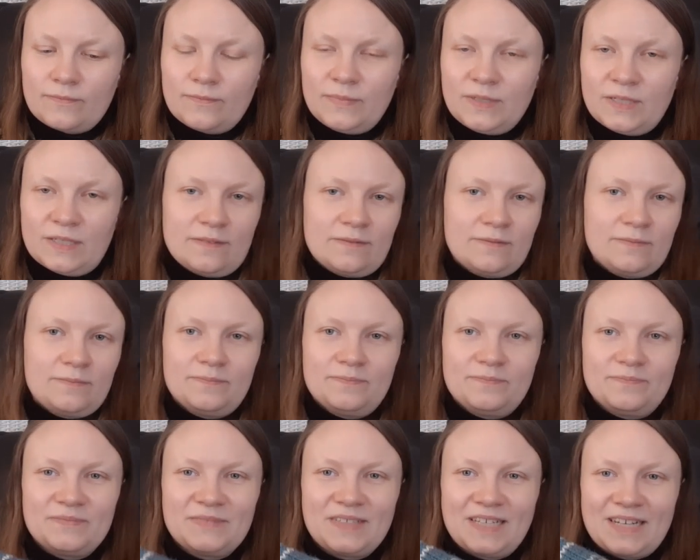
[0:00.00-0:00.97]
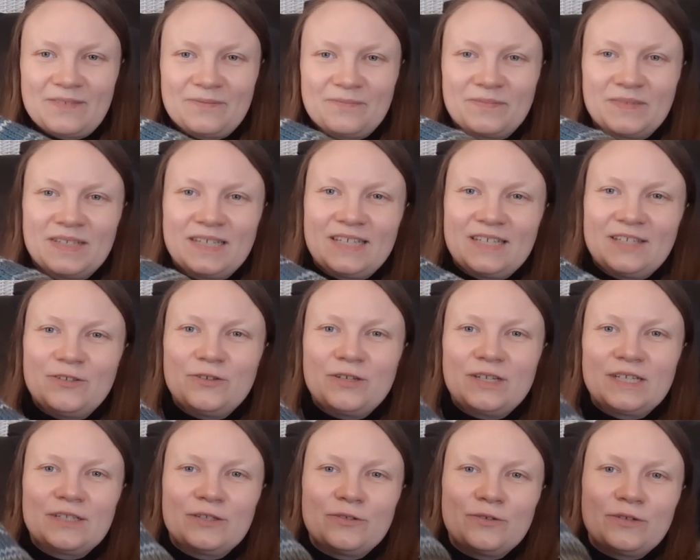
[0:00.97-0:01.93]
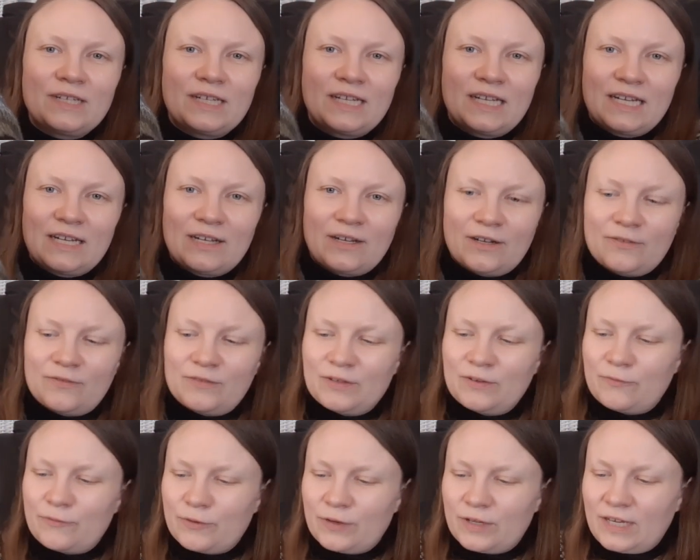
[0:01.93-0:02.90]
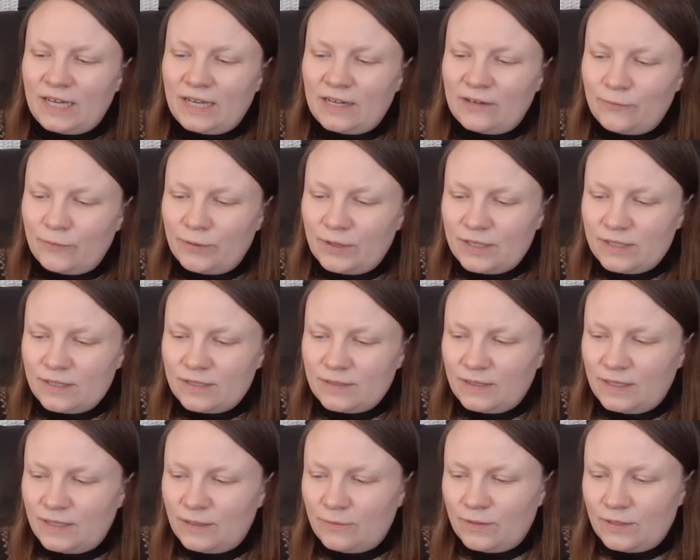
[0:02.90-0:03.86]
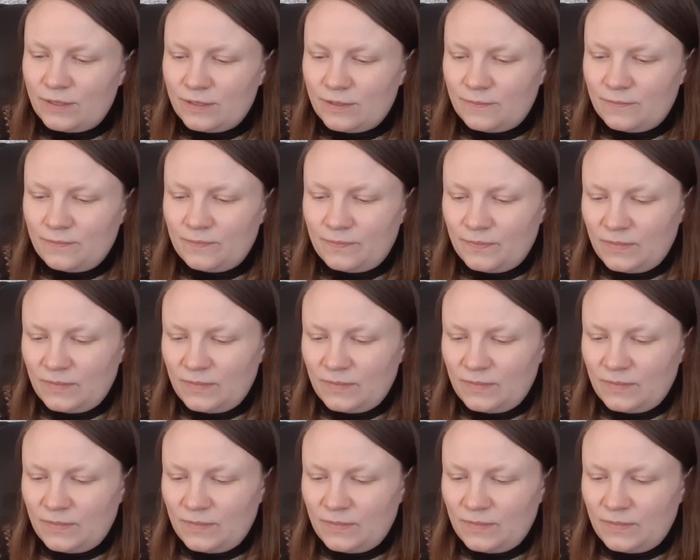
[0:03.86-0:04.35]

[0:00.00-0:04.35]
But yeah, you can do it in a lot of different kind of ways anyways.